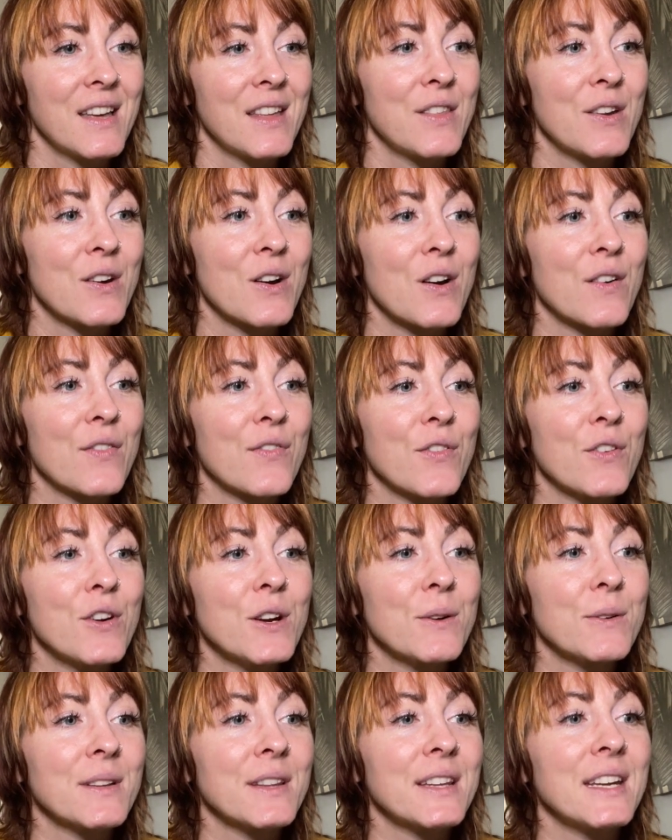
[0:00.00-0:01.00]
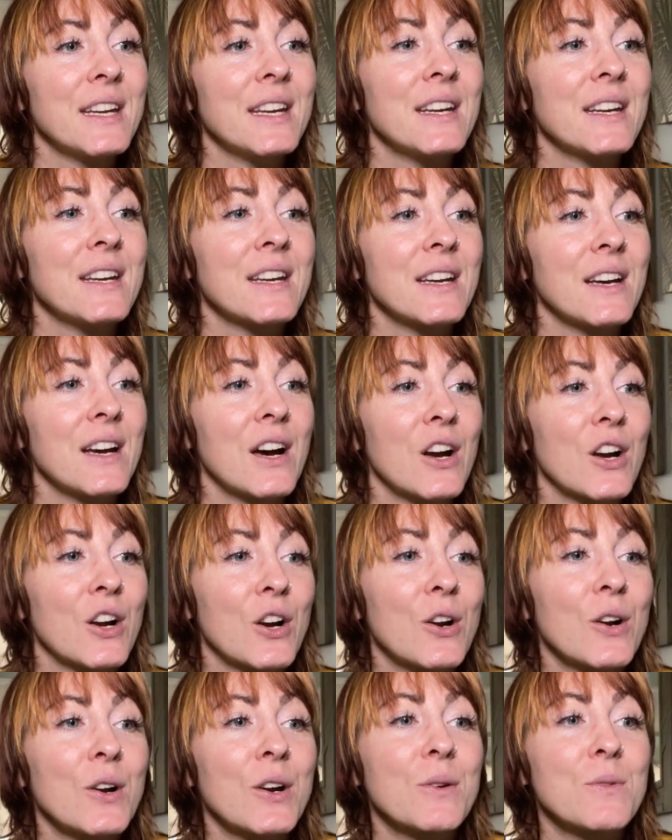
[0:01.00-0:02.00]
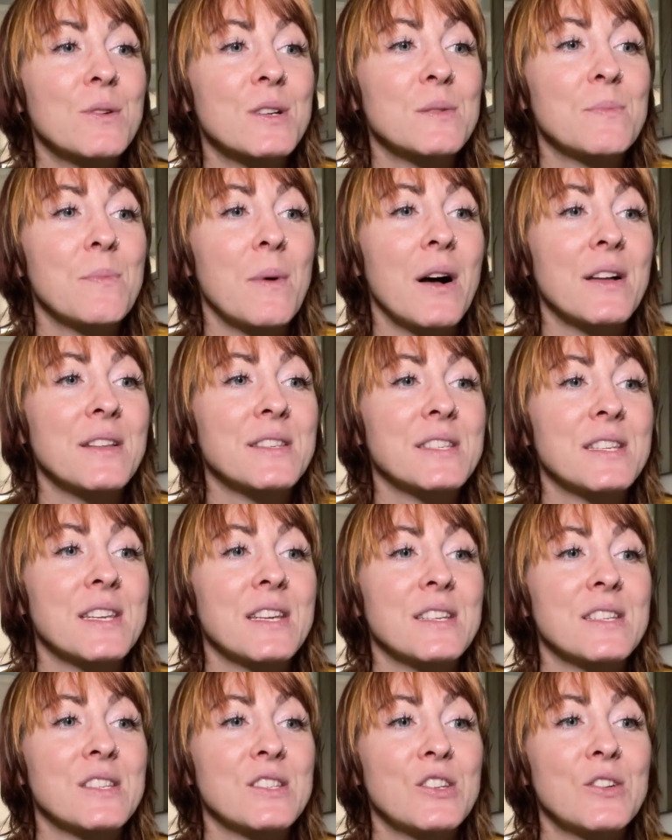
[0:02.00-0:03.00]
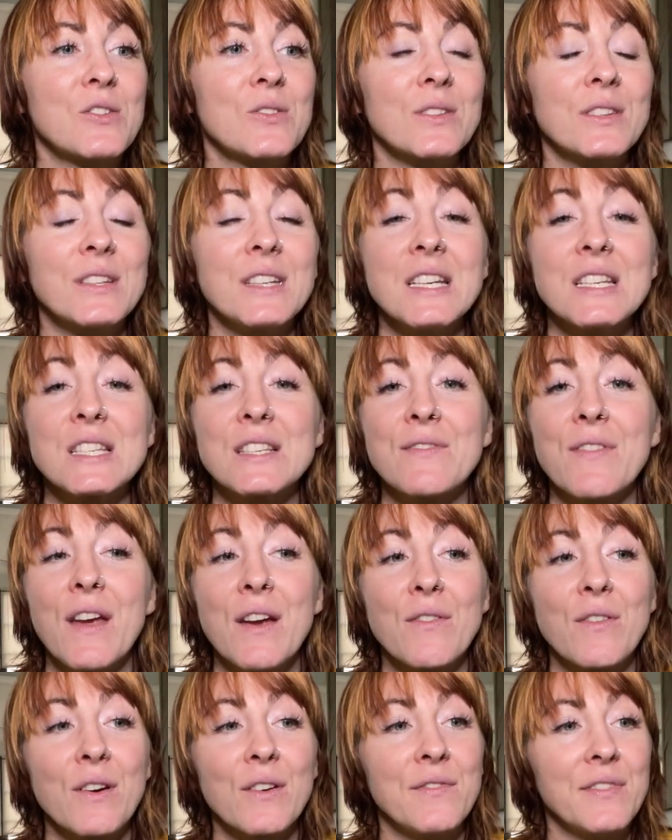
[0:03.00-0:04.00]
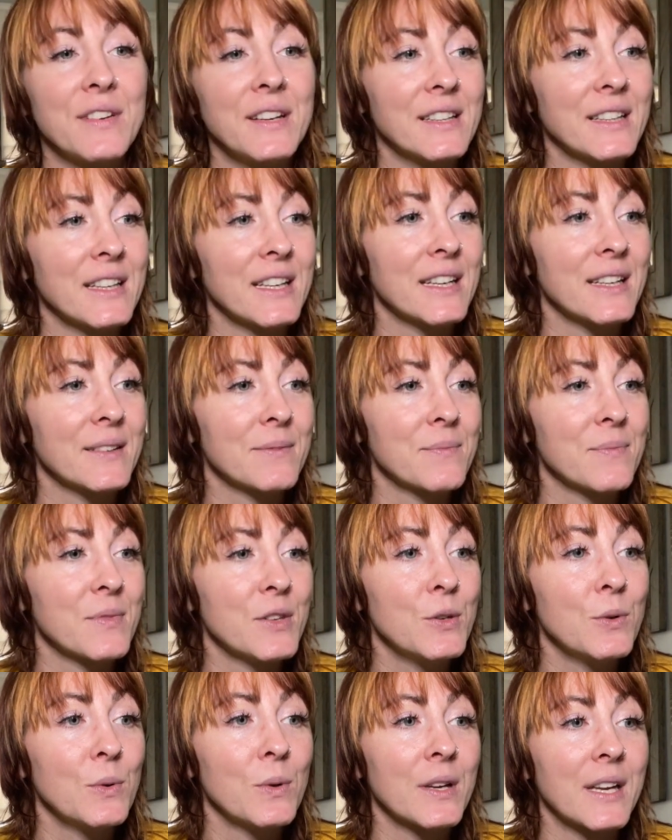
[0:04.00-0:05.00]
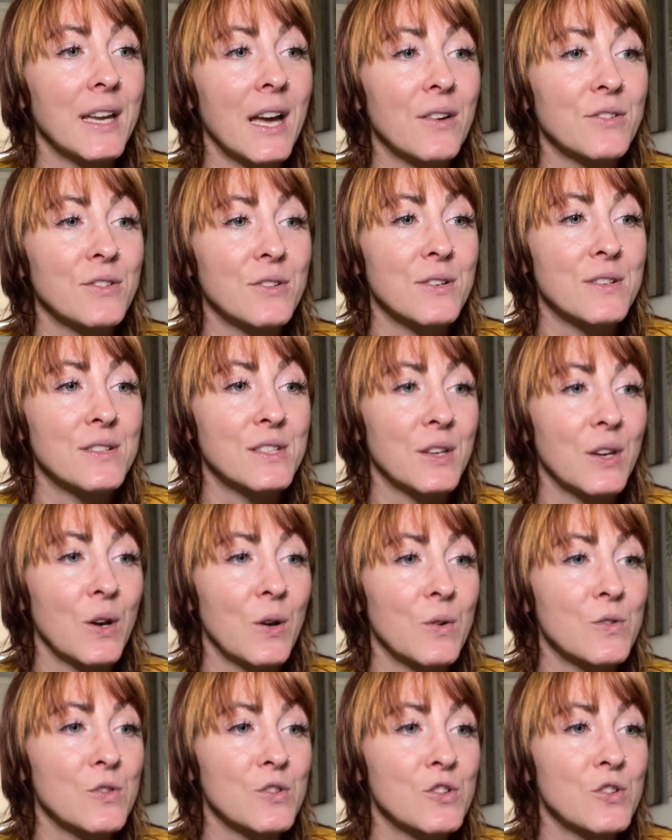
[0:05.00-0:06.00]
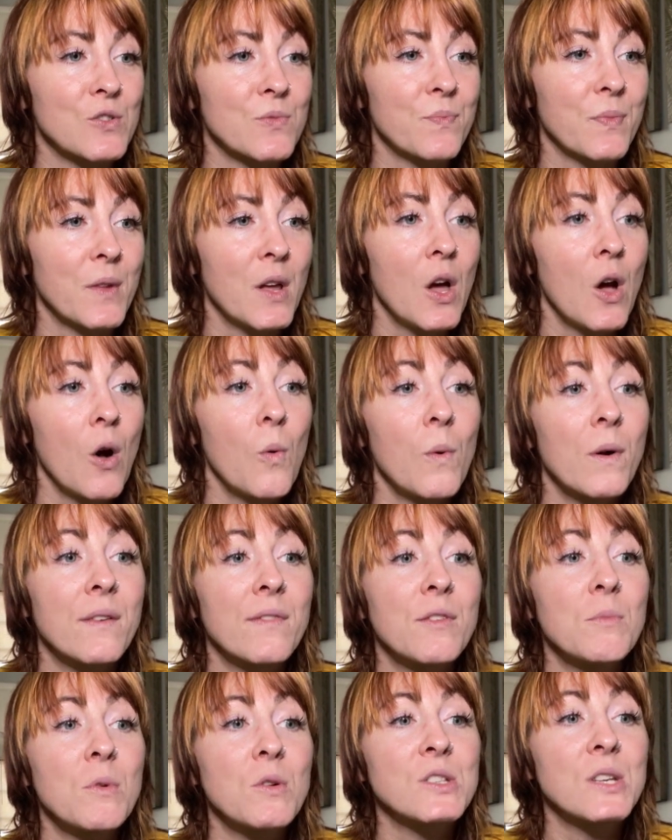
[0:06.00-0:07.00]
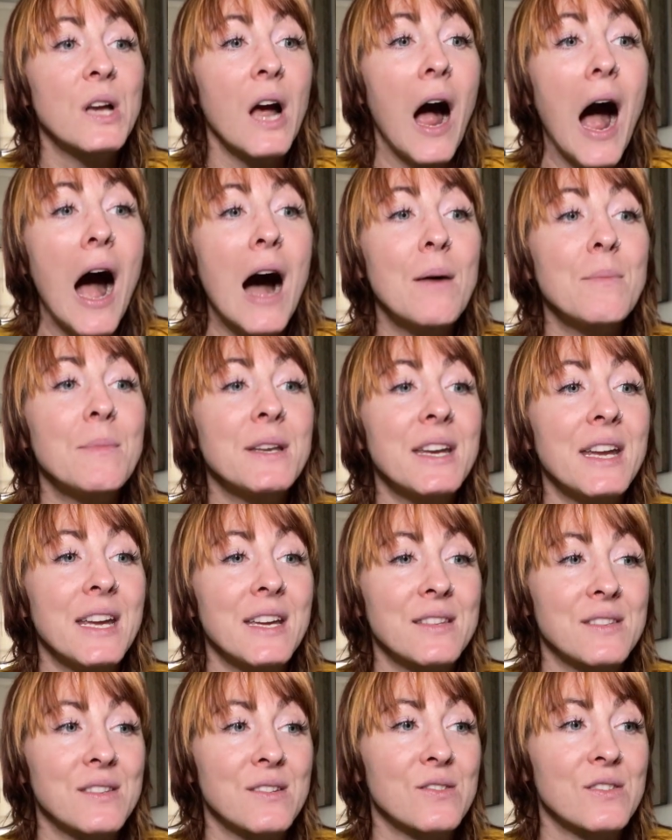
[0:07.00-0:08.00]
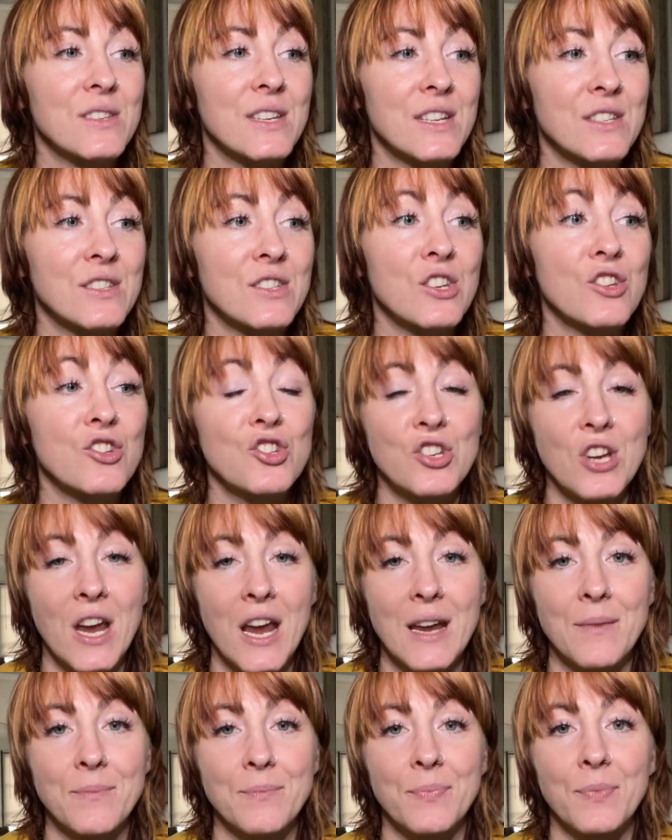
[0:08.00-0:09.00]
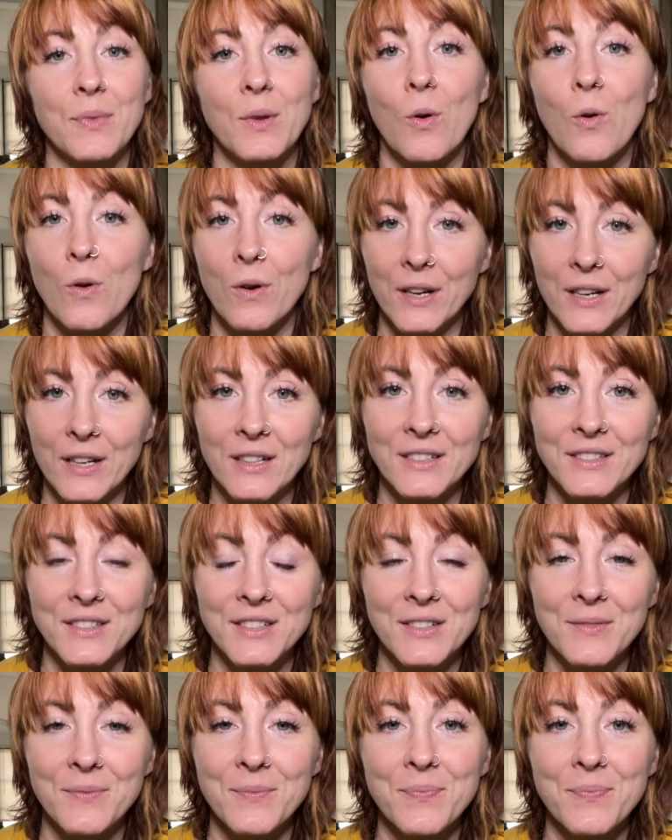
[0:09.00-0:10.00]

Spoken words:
There are frequently occurring responses to your least favorite feeling you'll encounter as a coach. One of the most common answers is shame or guilt.